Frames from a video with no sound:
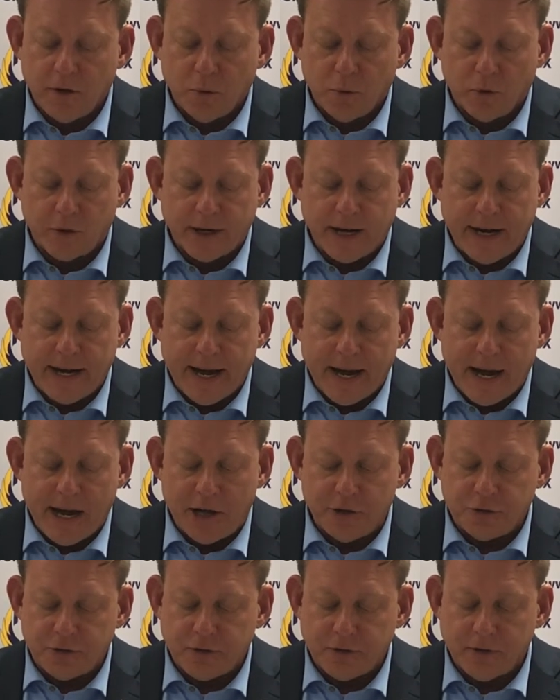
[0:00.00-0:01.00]
When I
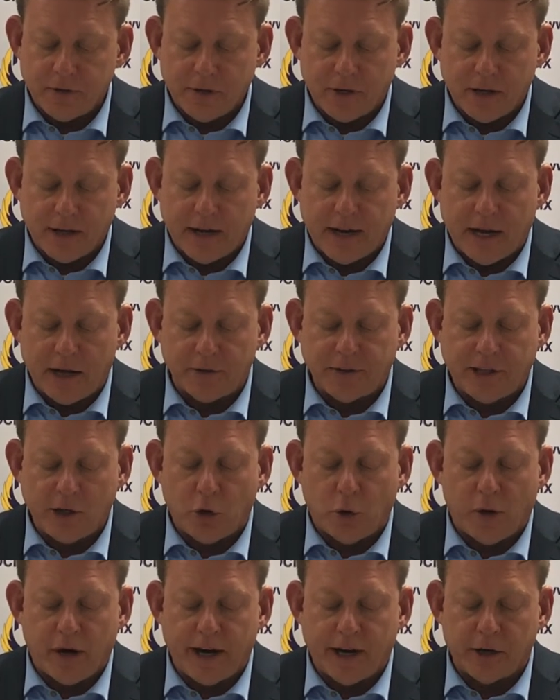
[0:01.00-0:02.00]
asked how the
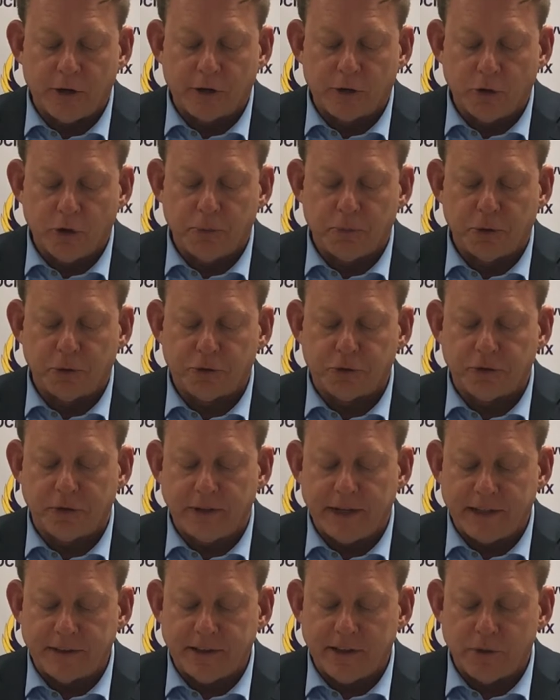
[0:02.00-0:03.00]
OIR group was
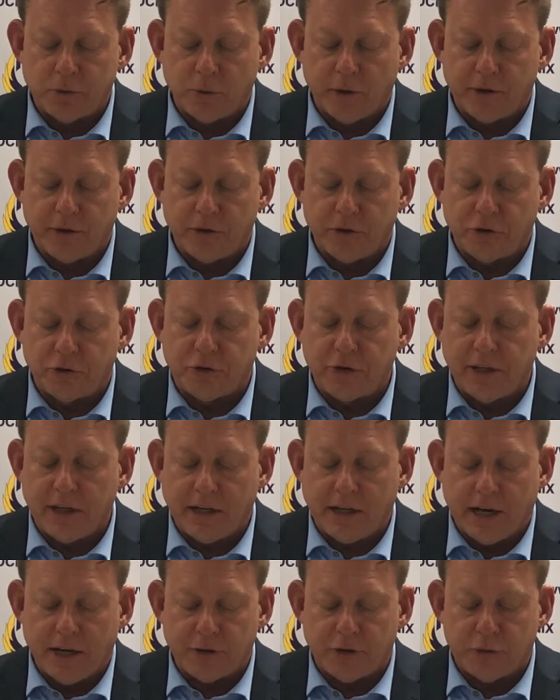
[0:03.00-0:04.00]
selected and whether the city
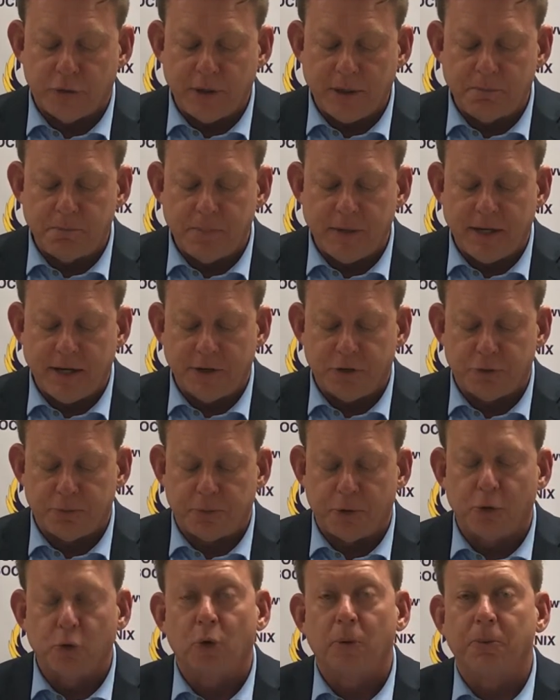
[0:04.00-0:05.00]
got 3 bids
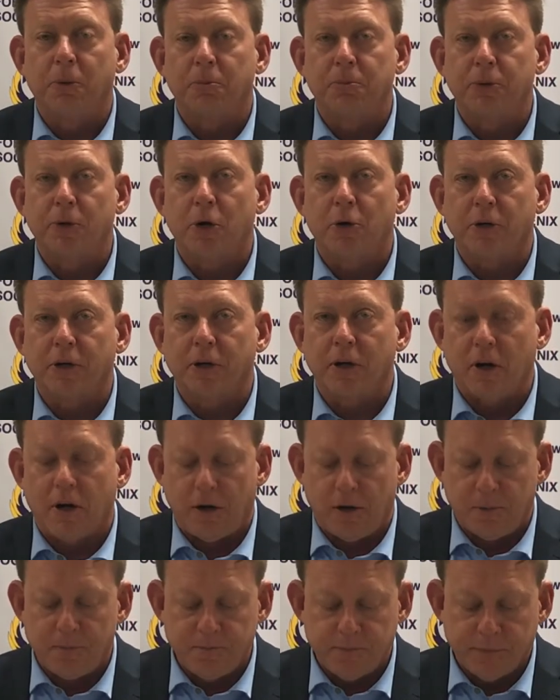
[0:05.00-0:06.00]
per normal
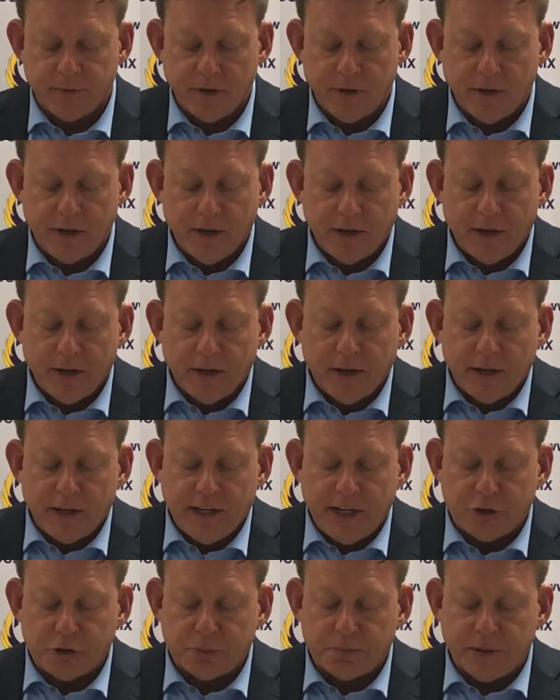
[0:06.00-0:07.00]
protocol,
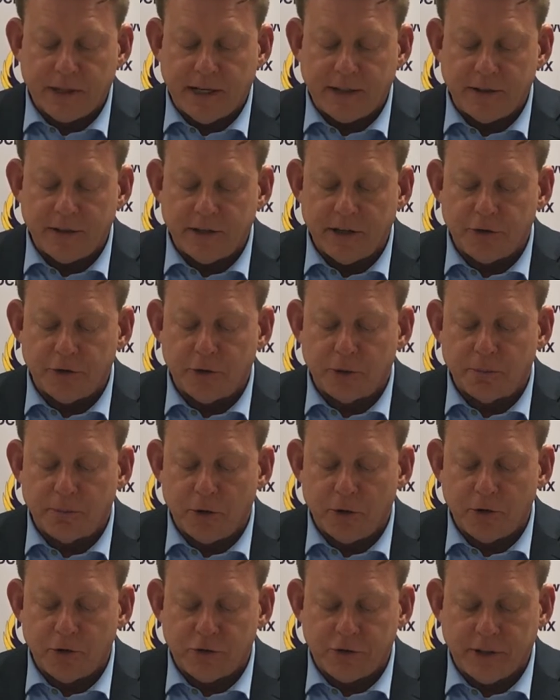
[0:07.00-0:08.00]
he explained that under
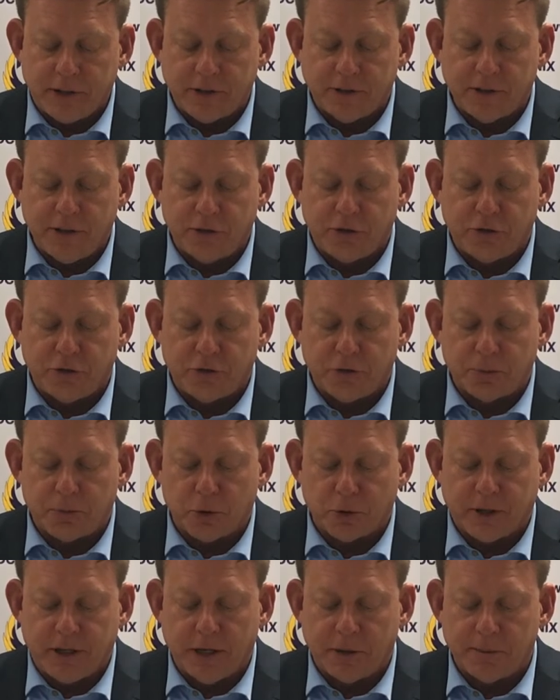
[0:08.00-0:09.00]
emergency conditions, the
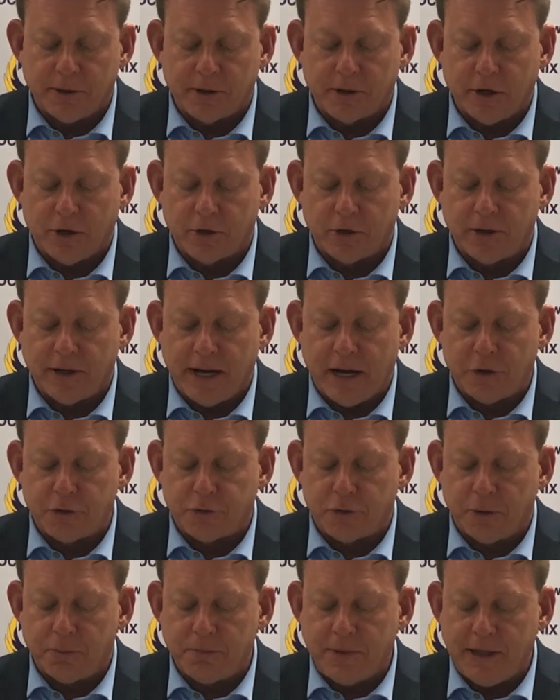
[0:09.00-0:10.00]
procurement code allows
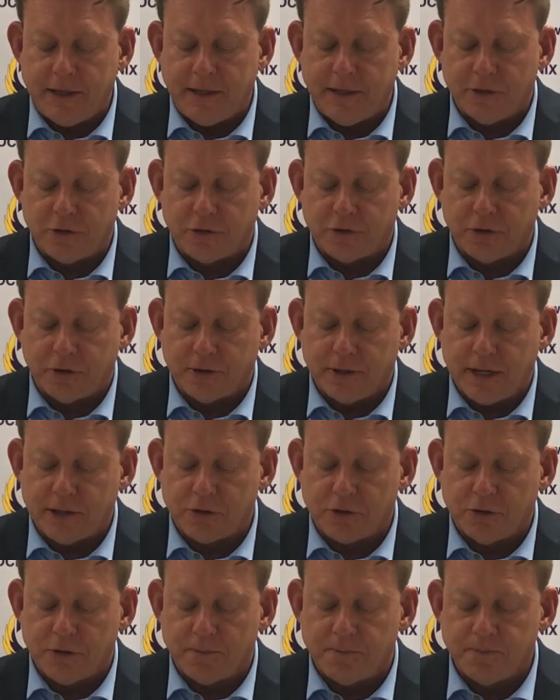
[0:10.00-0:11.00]
for immediate
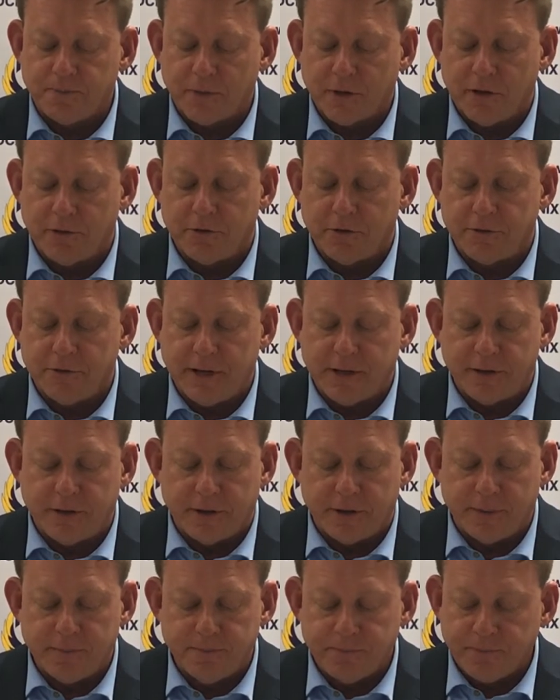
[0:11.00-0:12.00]
selection of a
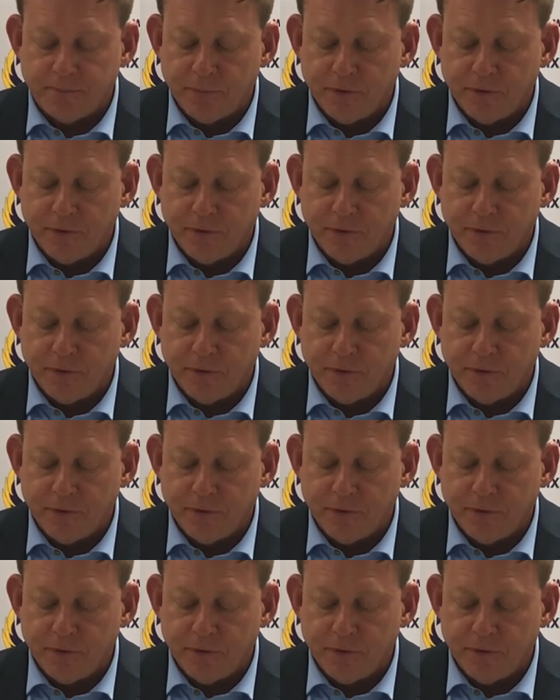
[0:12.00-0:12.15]
vendor